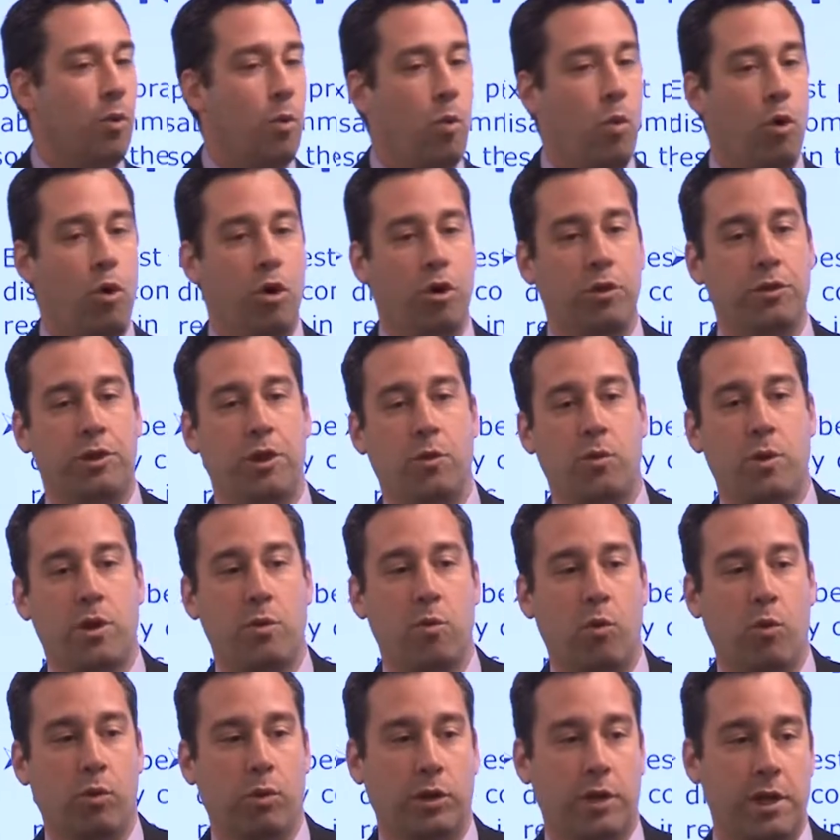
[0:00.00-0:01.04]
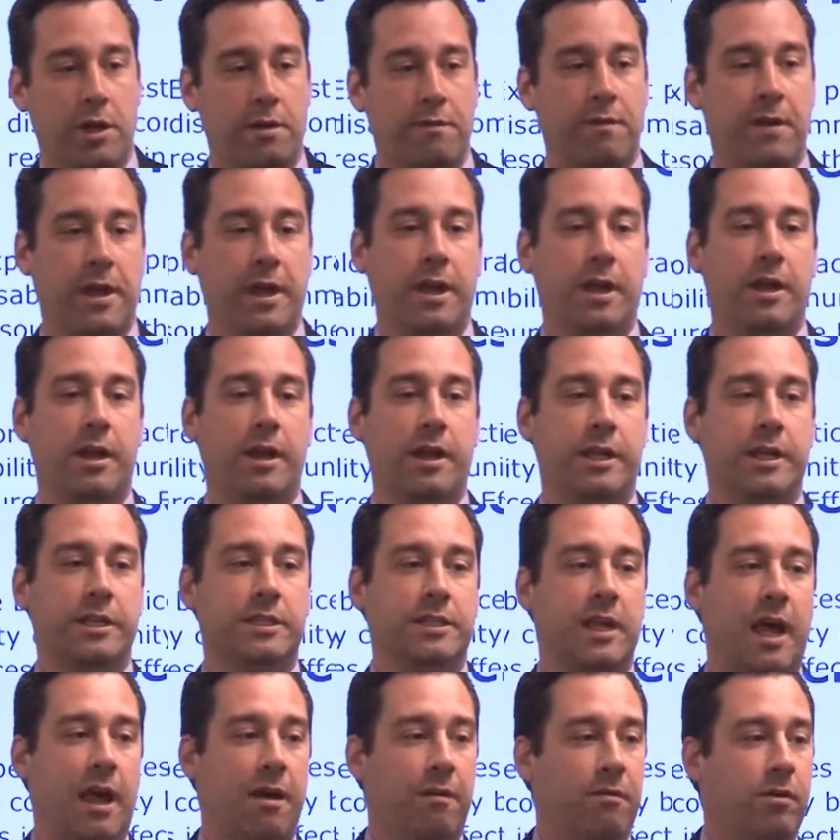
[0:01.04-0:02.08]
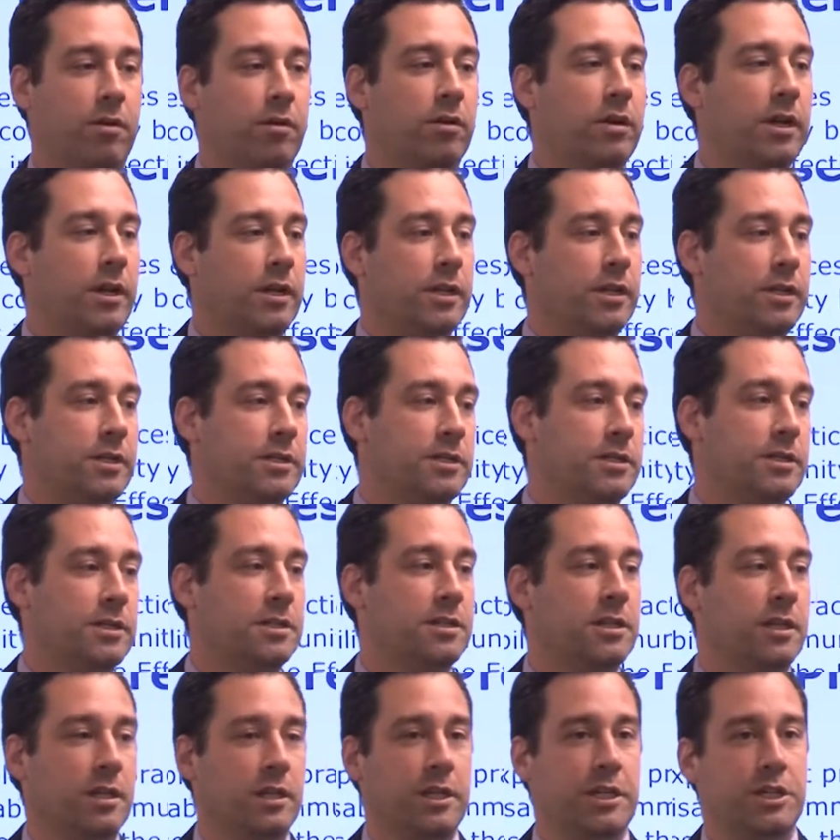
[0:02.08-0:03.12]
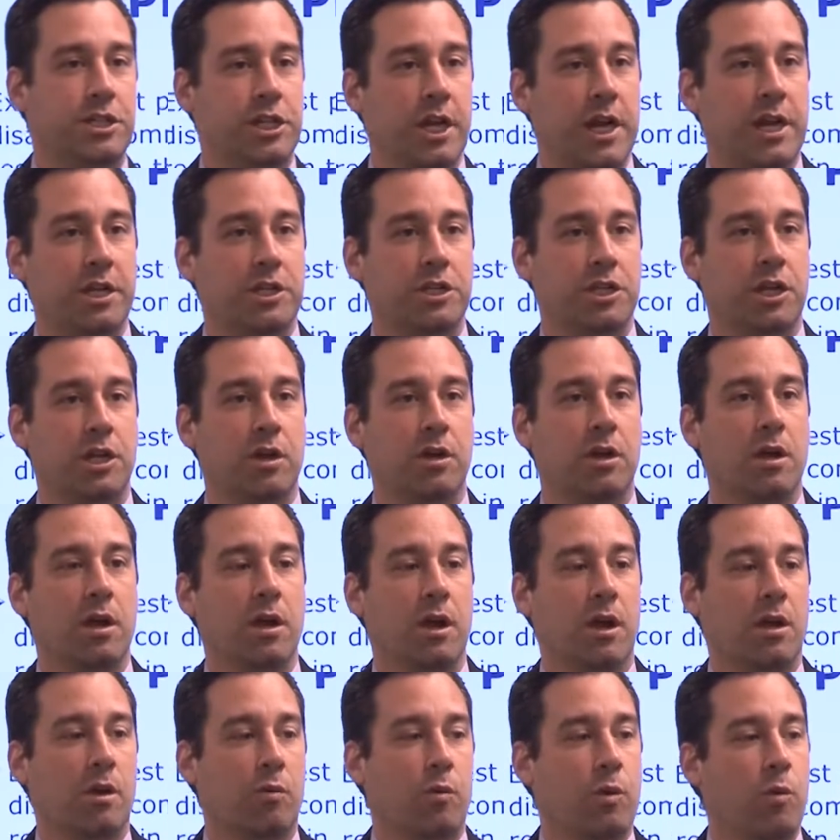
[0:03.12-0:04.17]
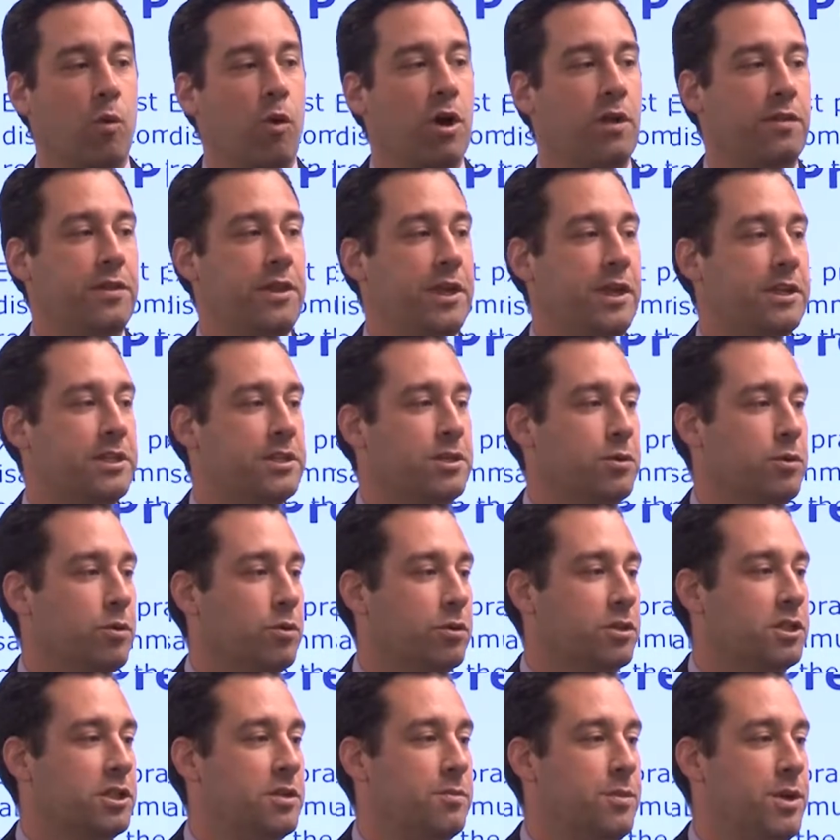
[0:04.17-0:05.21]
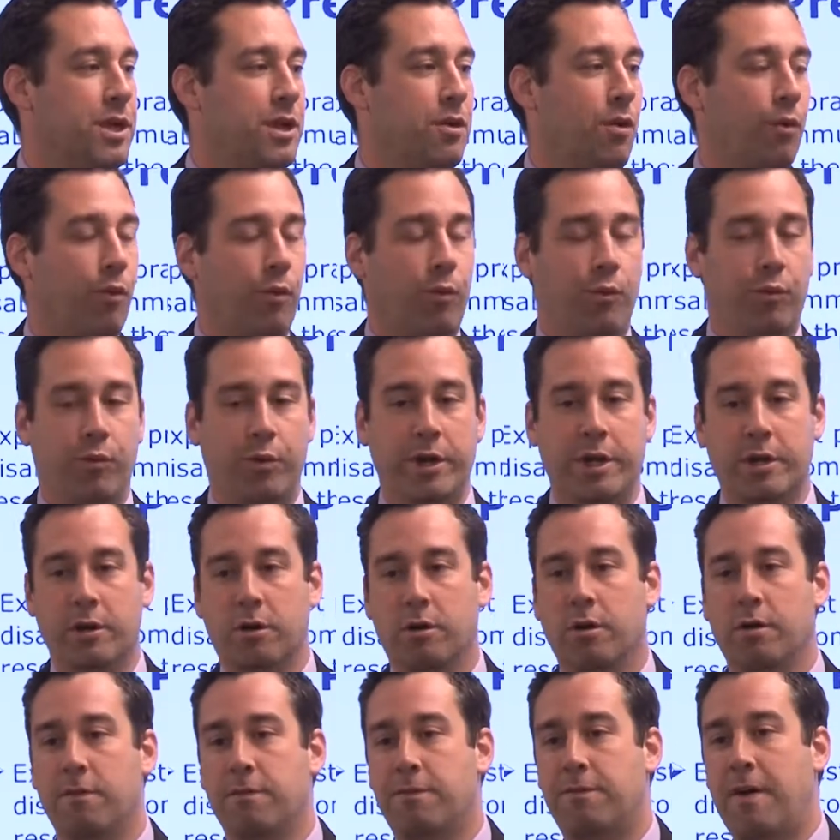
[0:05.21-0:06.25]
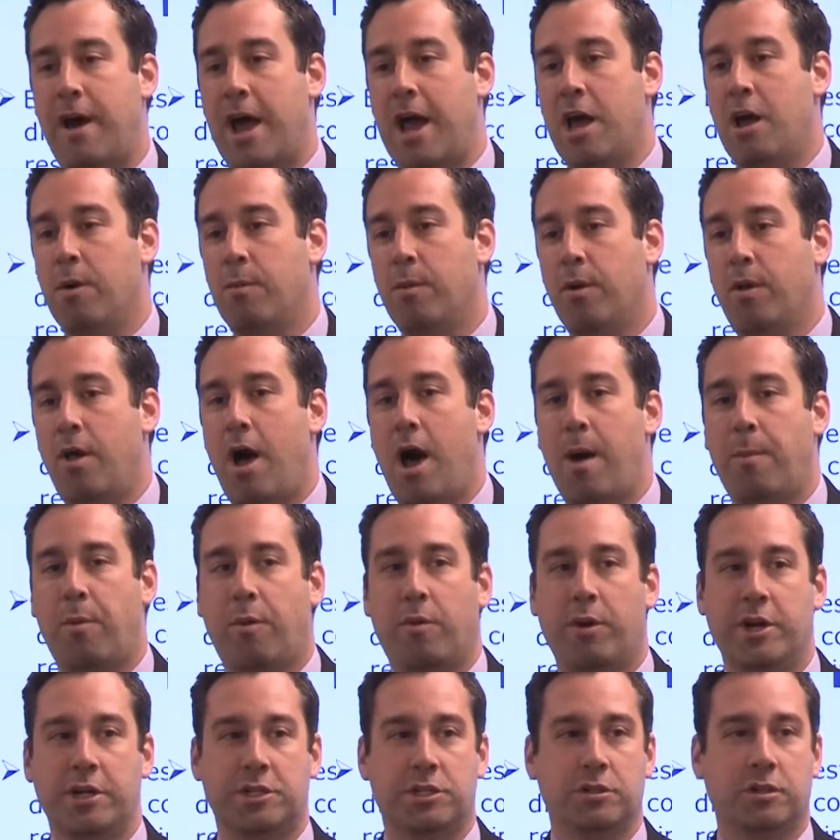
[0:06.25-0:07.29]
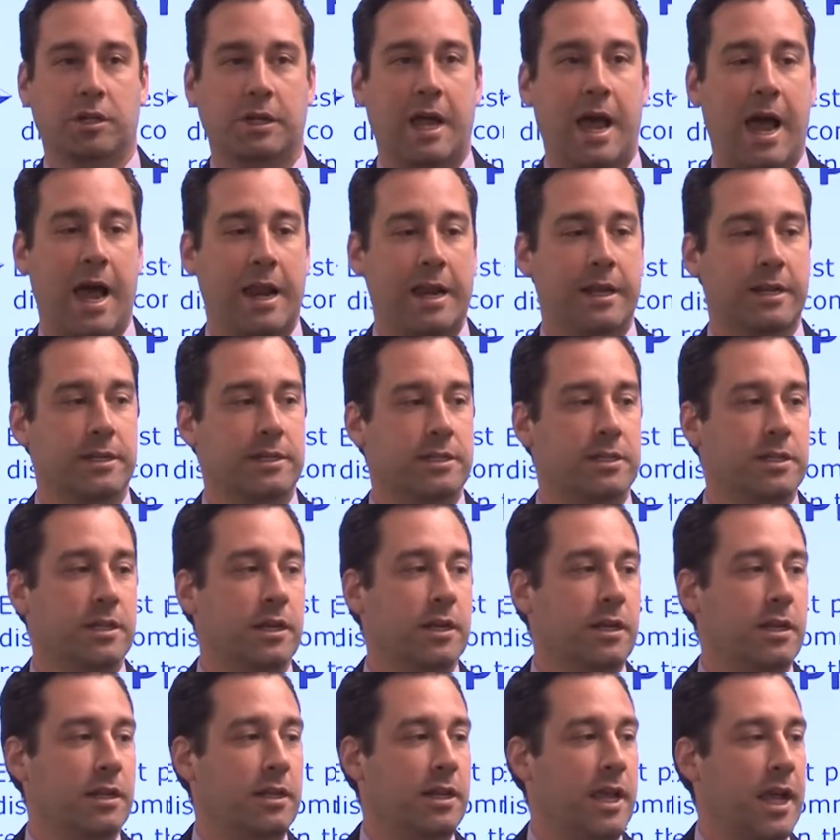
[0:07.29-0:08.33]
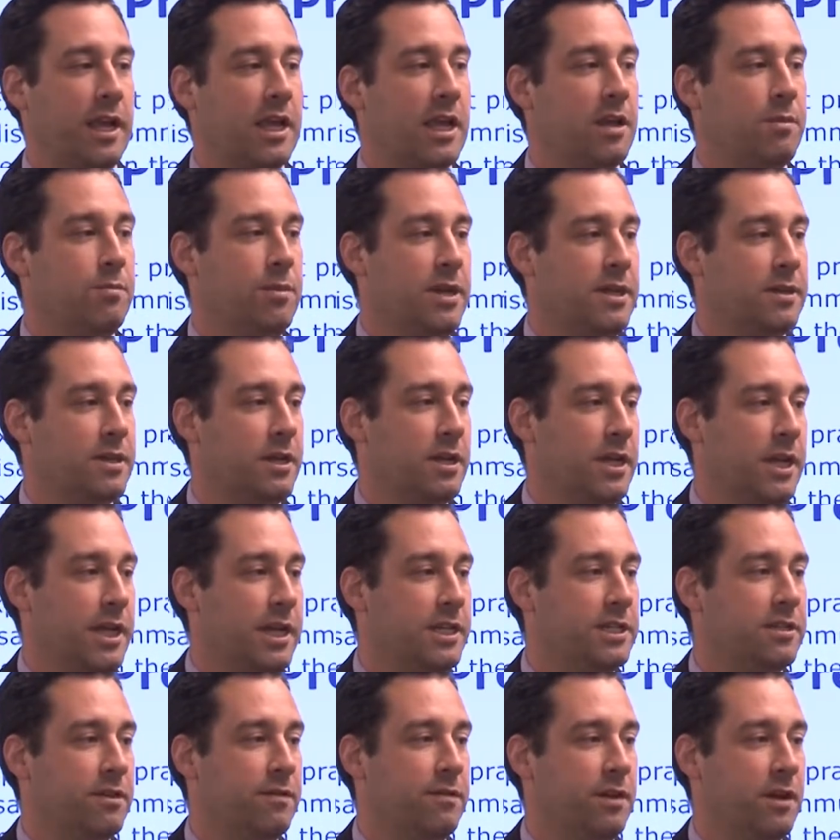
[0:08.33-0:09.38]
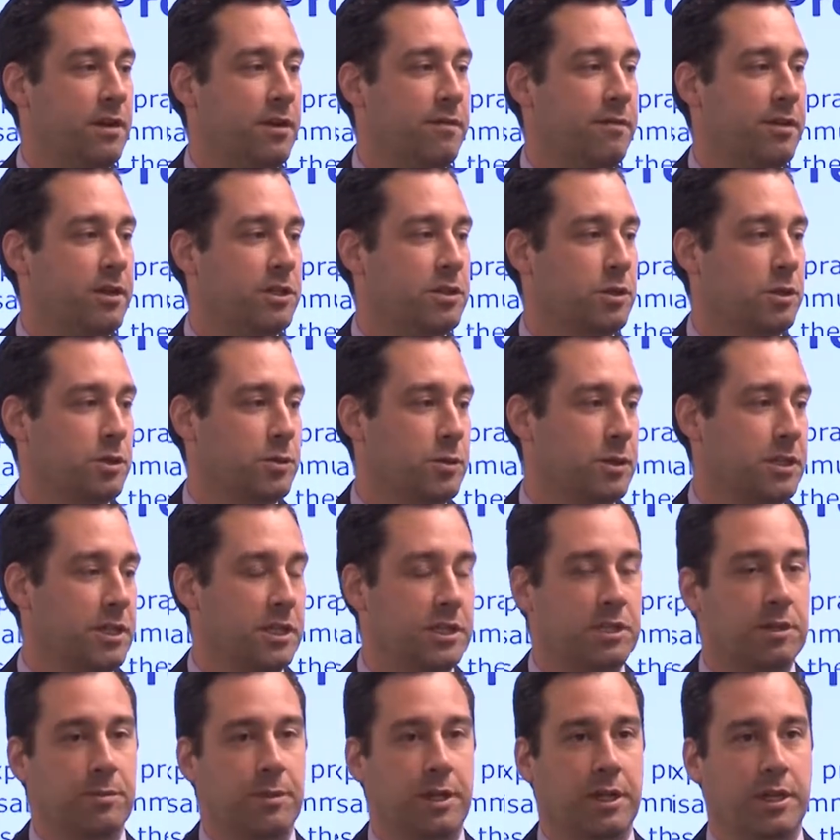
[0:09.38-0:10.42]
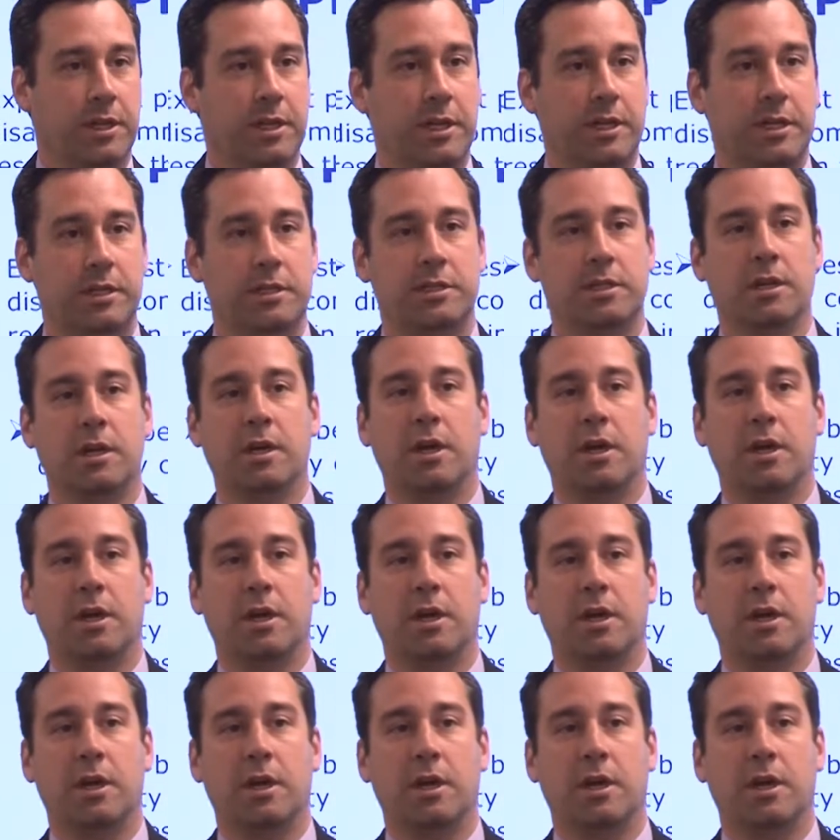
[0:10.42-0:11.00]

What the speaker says: world that we live in is ever and consistently changing. We want these tools to be real, viable operational guidance that can meet the needs of individuals with disabilities